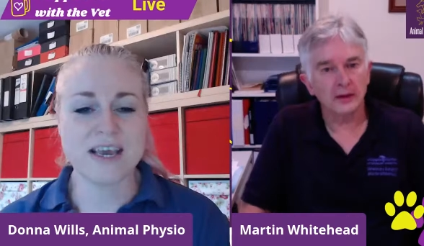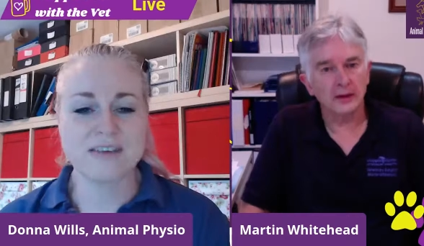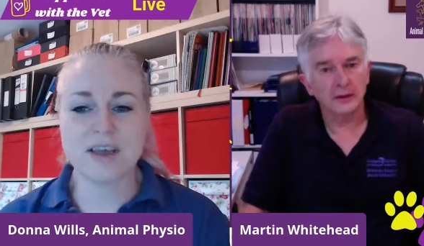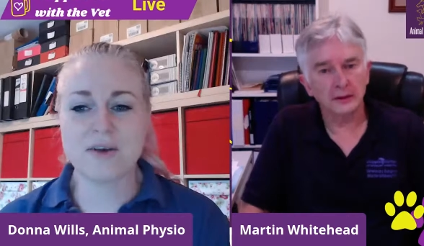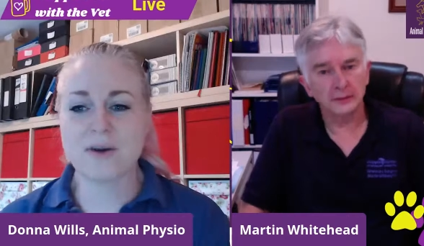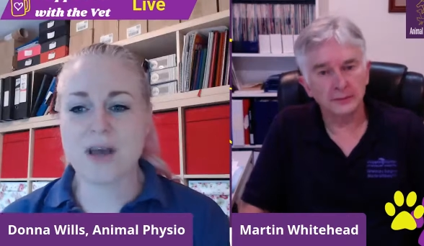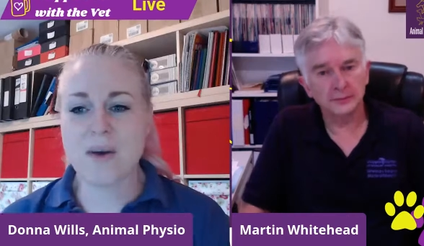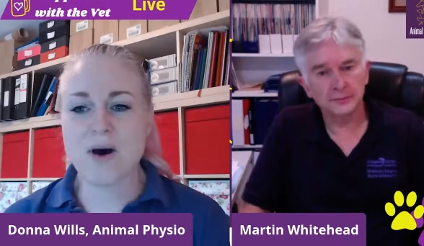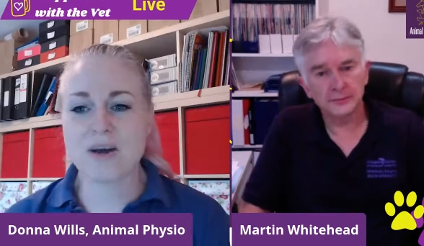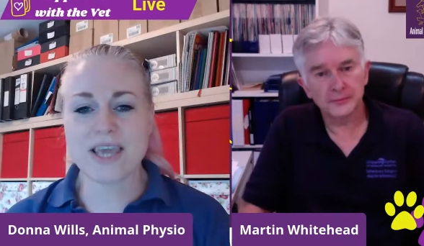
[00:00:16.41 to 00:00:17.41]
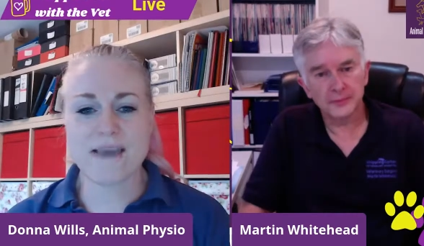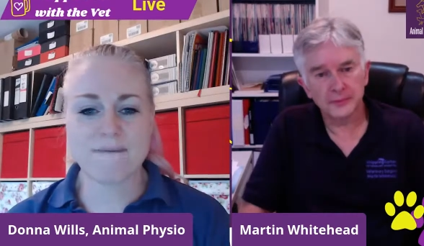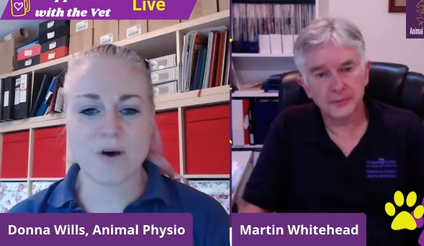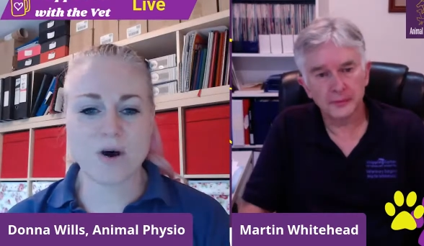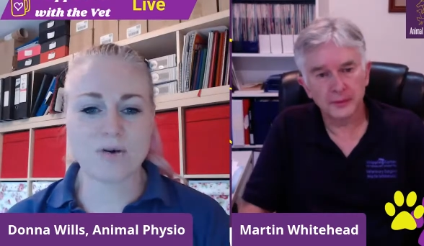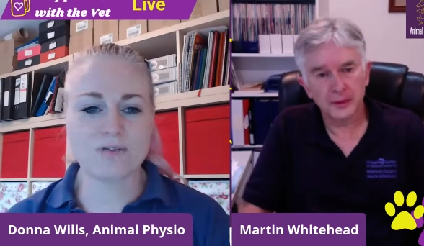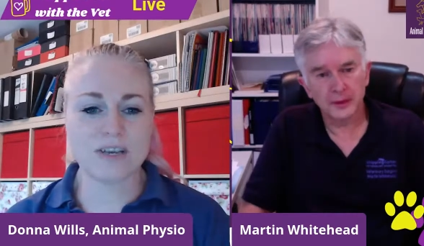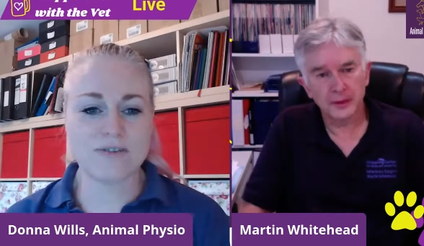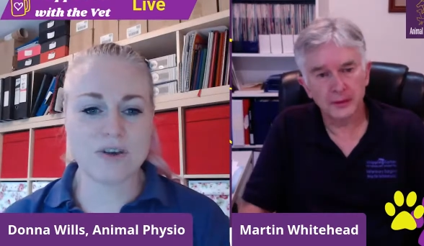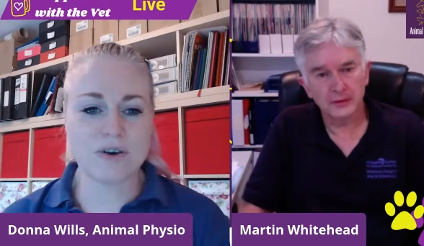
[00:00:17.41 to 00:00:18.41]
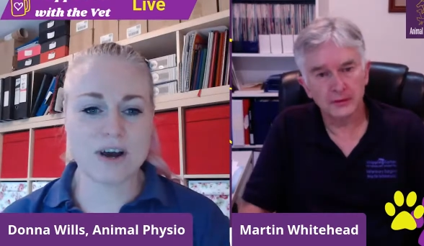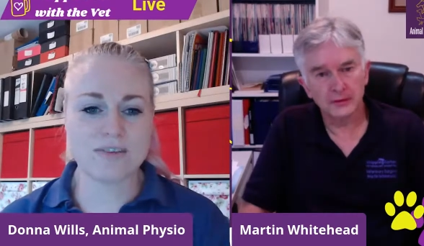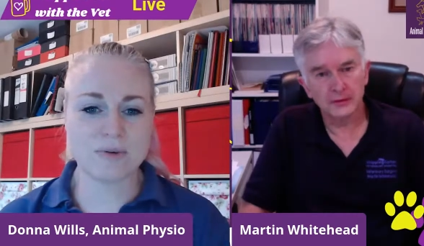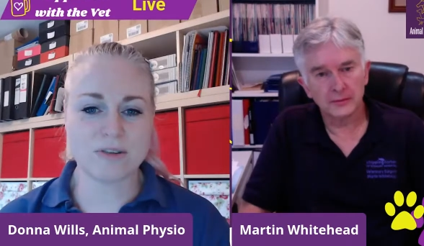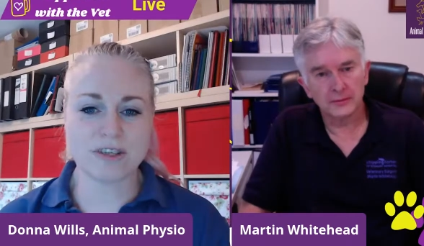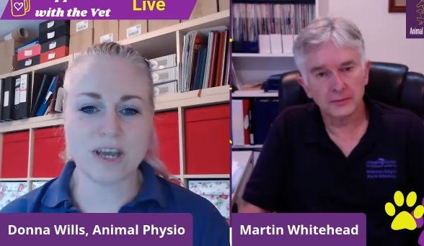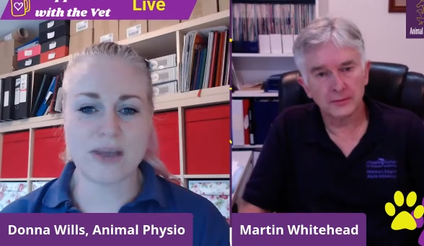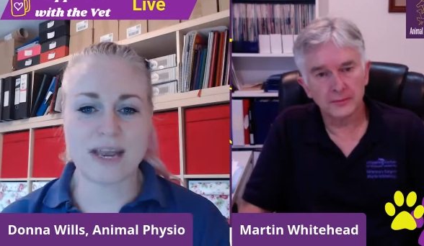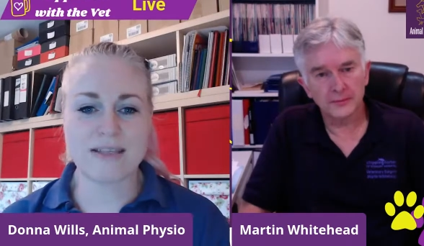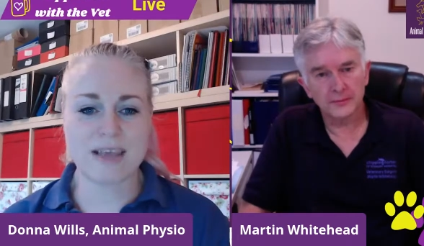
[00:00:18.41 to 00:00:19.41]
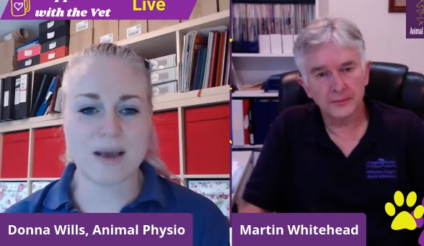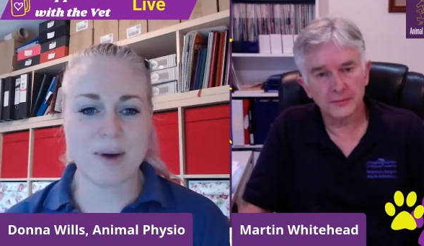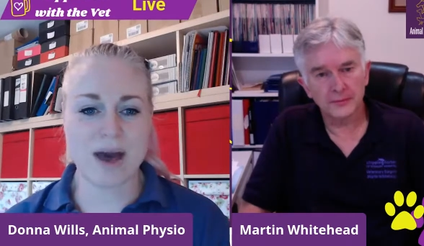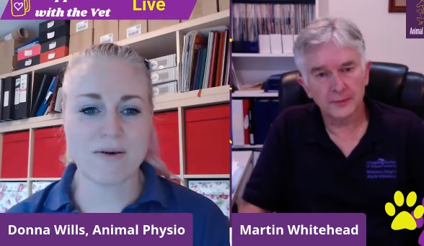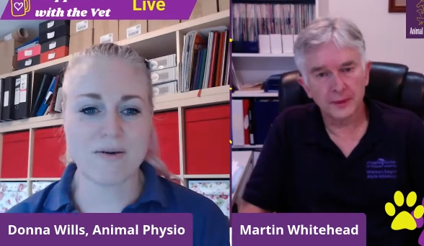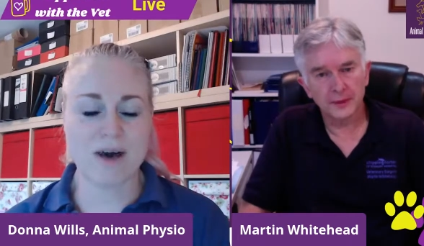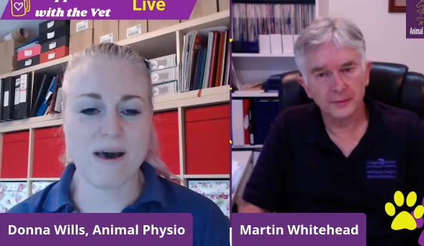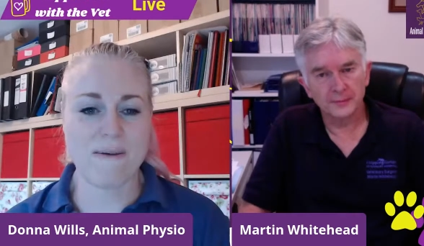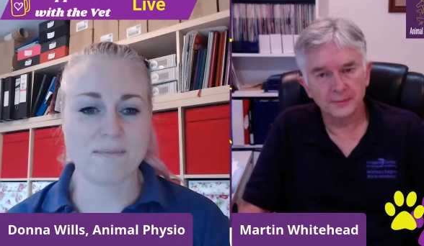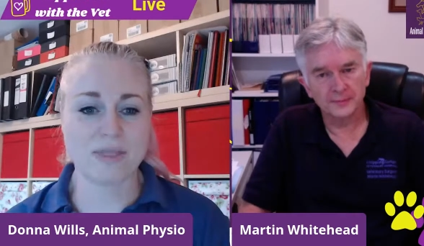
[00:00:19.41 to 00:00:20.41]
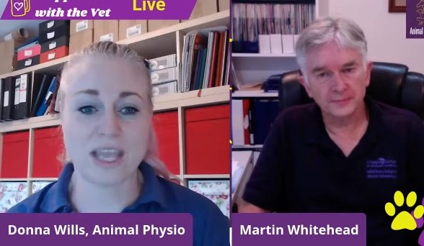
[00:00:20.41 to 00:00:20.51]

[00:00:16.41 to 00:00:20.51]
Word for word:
Speaker 1: So come on, get involved. If you guys want to know anything about um,